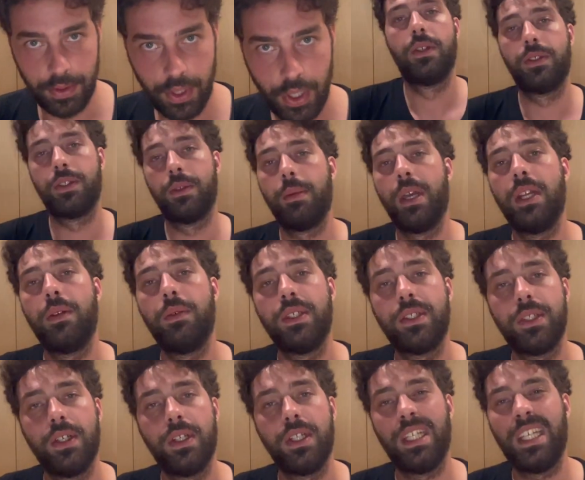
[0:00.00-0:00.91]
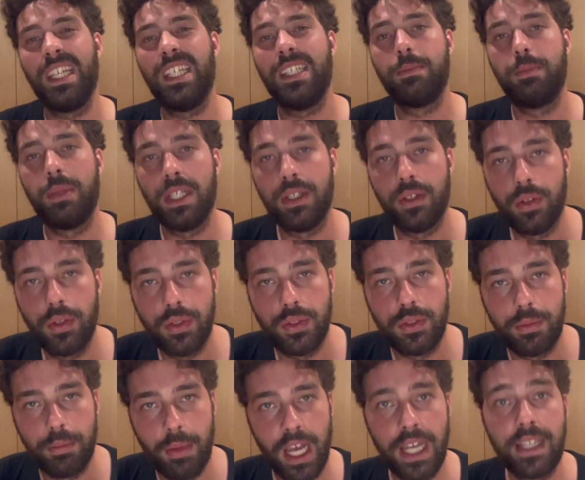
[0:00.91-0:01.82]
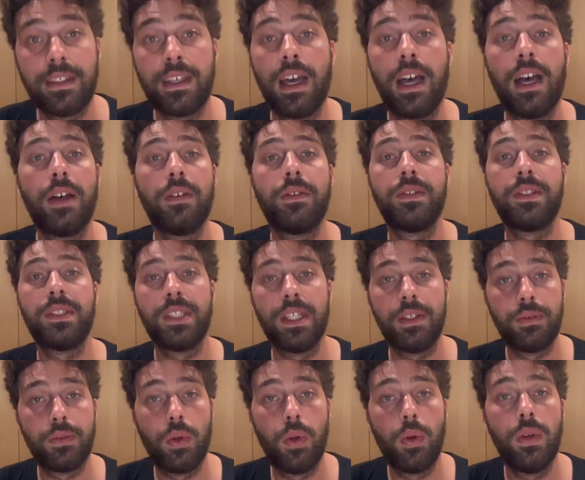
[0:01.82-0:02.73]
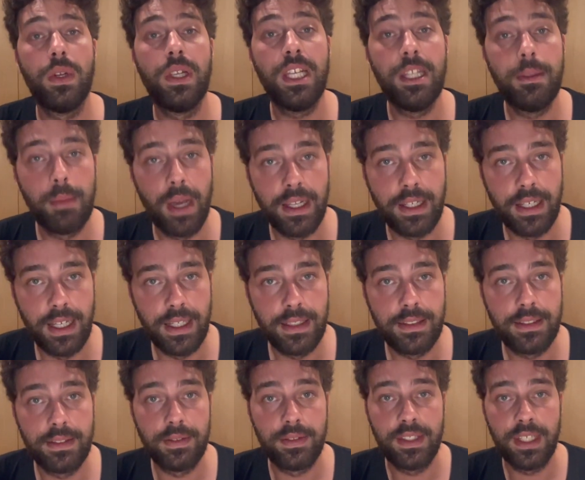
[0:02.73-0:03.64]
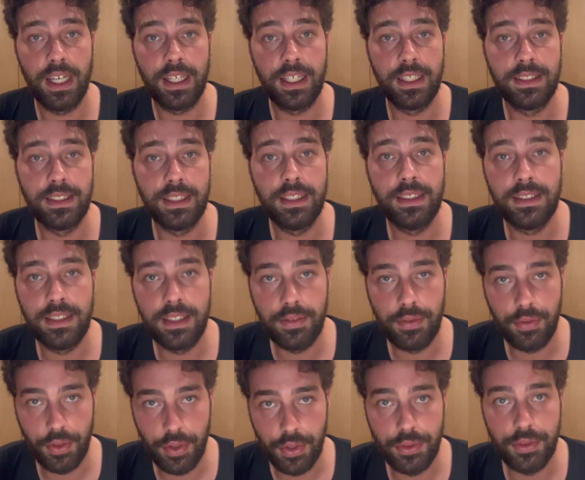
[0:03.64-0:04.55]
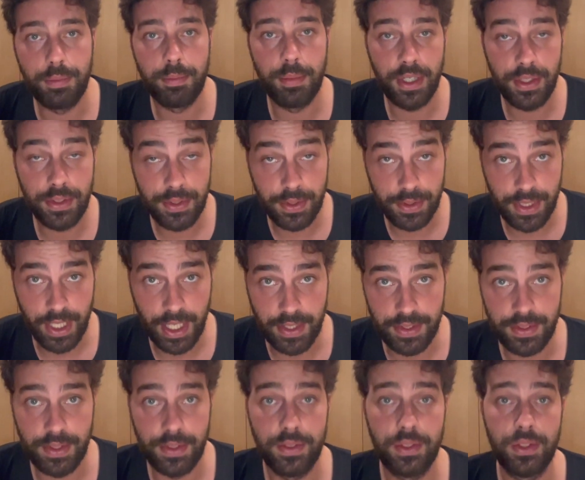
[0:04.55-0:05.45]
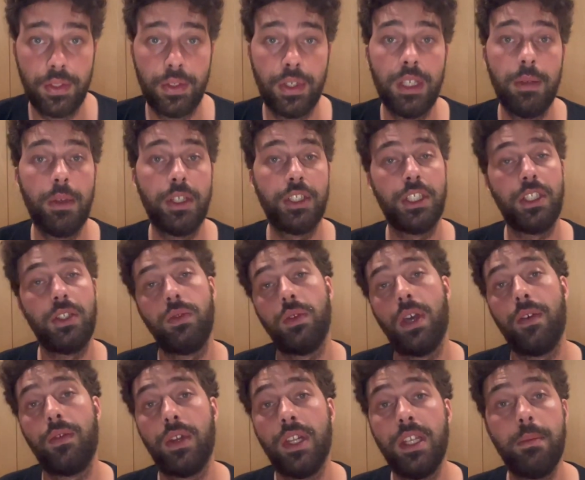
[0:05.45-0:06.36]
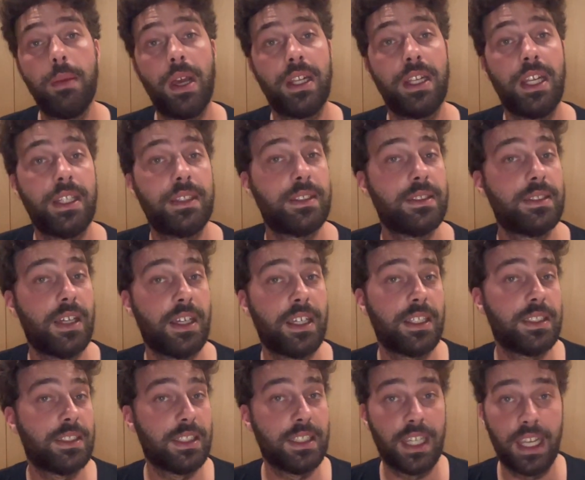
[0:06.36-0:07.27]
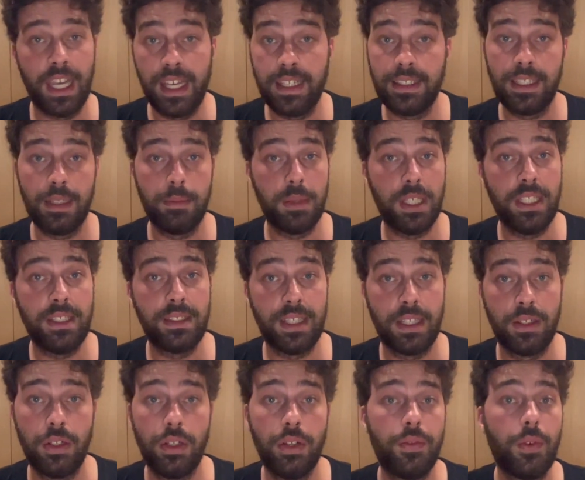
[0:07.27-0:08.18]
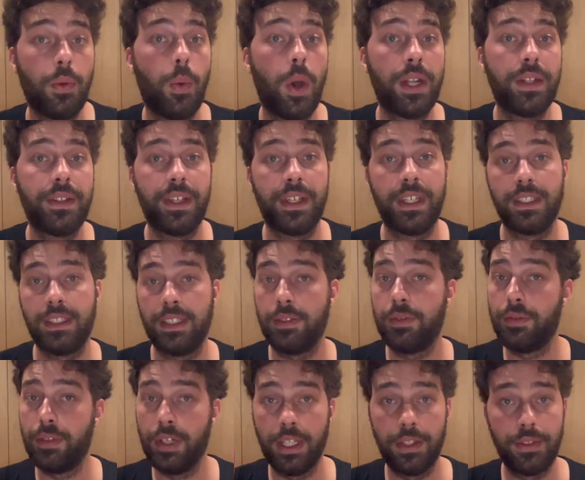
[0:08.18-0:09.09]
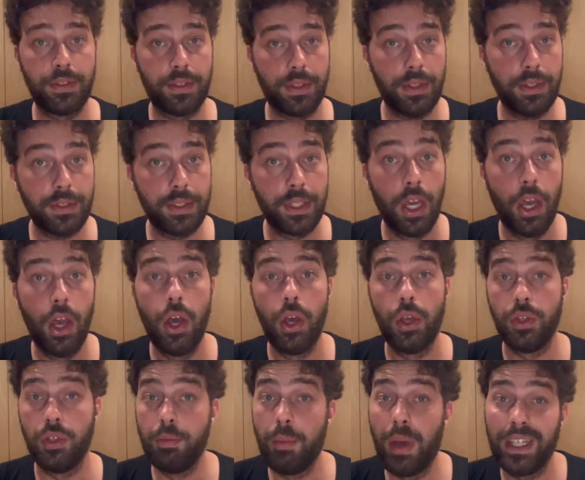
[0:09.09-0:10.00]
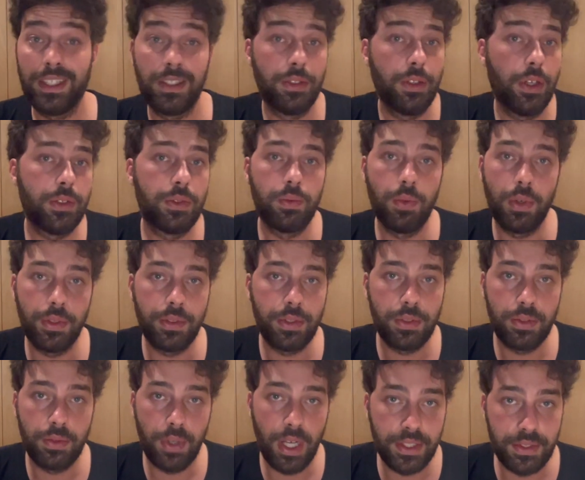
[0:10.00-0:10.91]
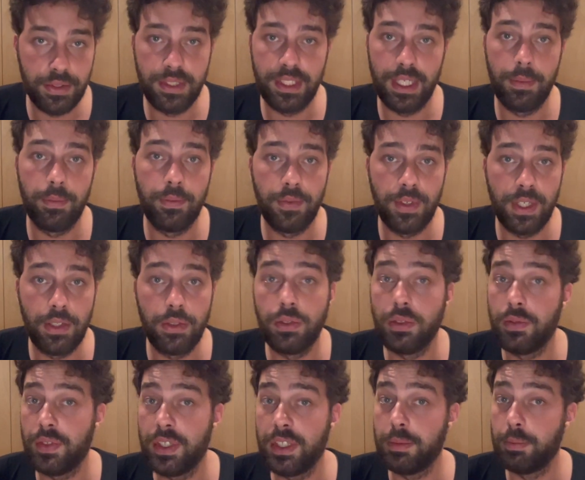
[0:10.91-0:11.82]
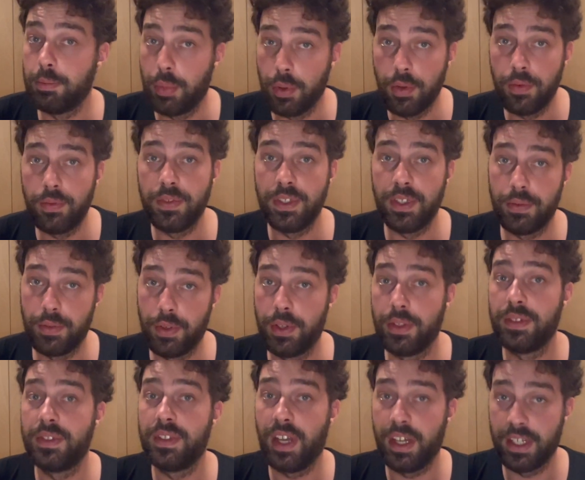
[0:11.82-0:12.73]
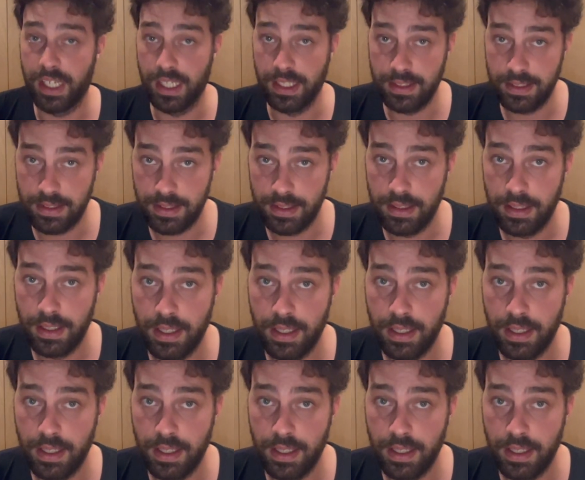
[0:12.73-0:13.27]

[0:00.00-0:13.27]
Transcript: The main reason is because you might have several lead magnets targeting different personas. So imagine you have a lead magnet targeting SMEs and another one targeting freelancers. You might not want to ask the same thing to these both different targets.